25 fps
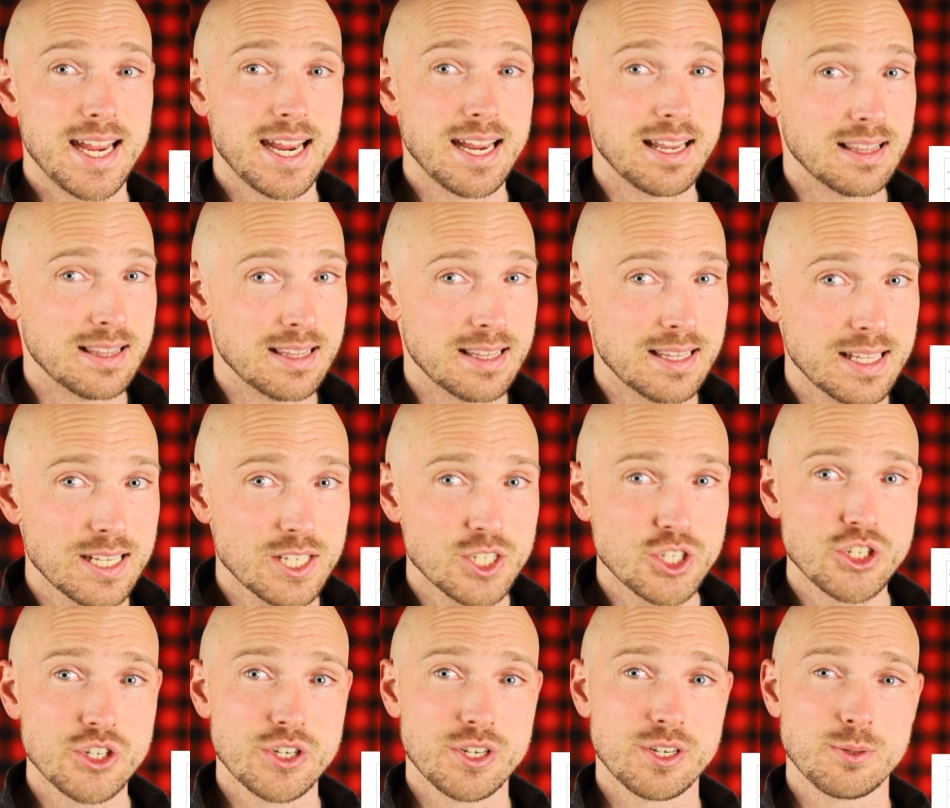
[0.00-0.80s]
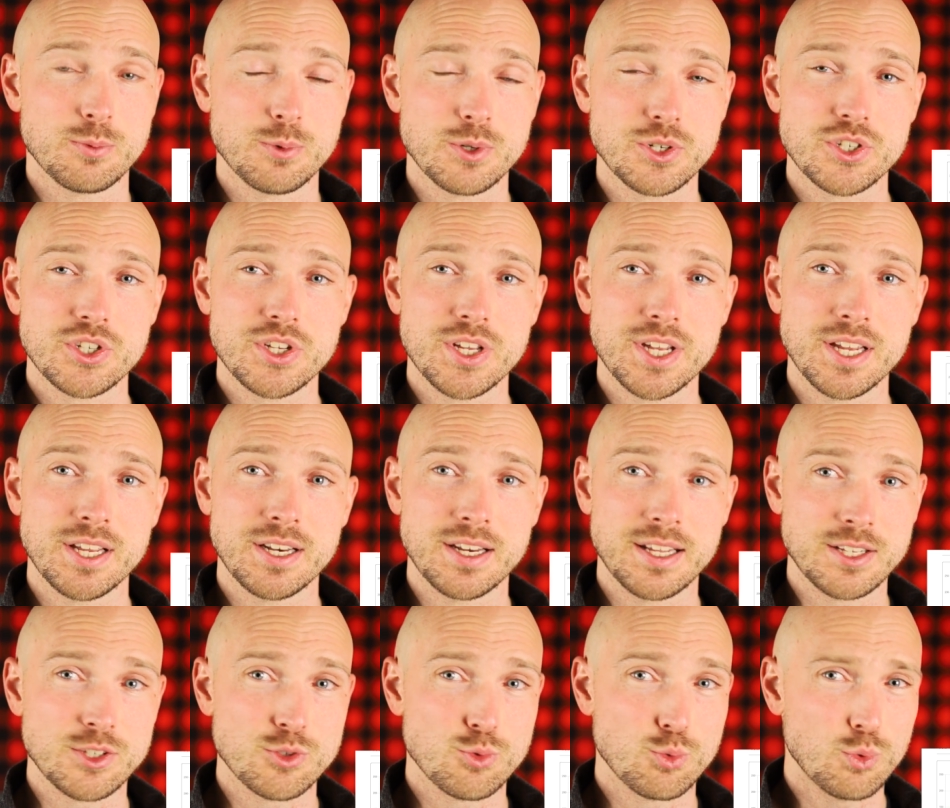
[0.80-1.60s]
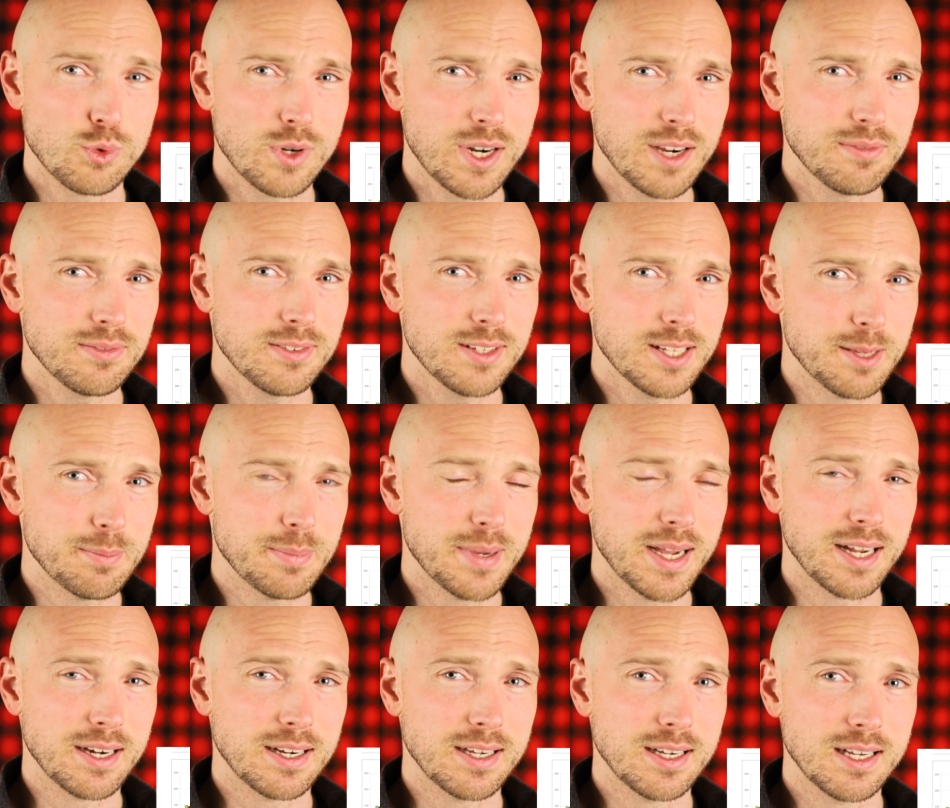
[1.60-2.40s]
And this year, we're seeing it's roughly about